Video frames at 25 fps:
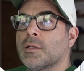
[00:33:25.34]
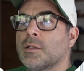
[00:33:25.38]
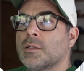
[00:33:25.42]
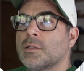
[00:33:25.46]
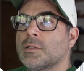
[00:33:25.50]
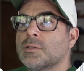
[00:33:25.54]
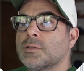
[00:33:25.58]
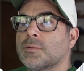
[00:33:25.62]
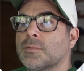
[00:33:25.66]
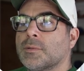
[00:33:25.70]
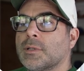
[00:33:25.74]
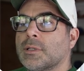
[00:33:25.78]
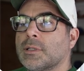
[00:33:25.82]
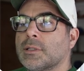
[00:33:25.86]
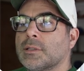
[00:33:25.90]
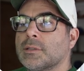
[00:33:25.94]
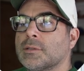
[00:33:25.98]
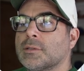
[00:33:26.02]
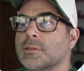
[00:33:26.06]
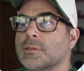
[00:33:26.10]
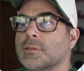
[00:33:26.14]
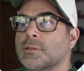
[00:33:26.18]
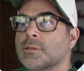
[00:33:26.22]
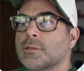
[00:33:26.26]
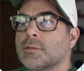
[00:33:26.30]

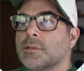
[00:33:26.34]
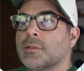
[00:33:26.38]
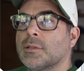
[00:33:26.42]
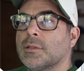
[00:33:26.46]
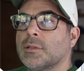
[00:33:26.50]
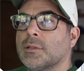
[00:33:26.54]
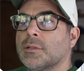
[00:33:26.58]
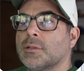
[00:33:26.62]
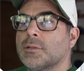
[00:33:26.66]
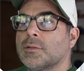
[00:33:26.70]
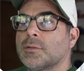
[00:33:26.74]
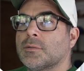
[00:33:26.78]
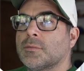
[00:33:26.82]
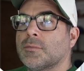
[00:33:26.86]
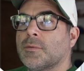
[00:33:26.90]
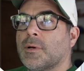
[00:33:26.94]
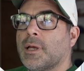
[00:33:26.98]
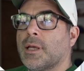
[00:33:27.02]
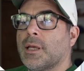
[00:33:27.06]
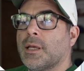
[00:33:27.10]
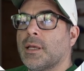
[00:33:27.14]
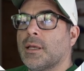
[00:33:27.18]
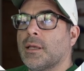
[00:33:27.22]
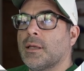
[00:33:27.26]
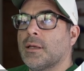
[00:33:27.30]
swings this
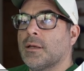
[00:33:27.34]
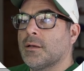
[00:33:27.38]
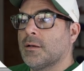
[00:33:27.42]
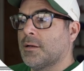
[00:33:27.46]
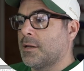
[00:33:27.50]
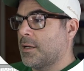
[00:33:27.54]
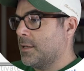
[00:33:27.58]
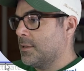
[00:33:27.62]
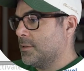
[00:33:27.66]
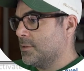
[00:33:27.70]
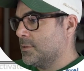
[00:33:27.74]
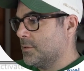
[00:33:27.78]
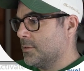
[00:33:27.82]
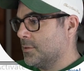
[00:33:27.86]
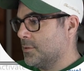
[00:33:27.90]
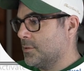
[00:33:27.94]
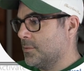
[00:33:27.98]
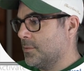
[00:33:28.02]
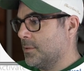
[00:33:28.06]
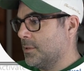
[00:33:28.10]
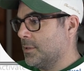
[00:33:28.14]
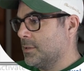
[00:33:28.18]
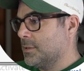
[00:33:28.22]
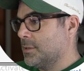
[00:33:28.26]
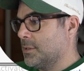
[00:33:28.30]
way. Okay, so it
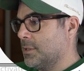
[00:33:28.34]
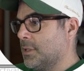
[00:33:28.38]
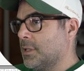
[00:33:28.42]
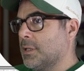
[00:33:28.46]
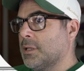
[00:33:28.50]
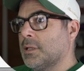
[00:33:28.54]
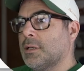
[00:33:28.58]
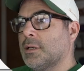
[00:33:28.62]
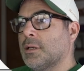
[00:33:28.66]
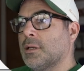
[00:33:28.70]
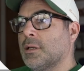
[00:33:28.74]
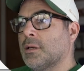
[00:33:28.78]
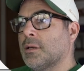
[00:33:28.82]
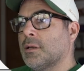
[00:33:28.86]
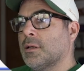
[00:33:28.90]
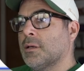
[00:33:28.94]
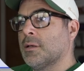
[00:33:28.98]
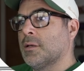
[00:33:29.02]
swings in.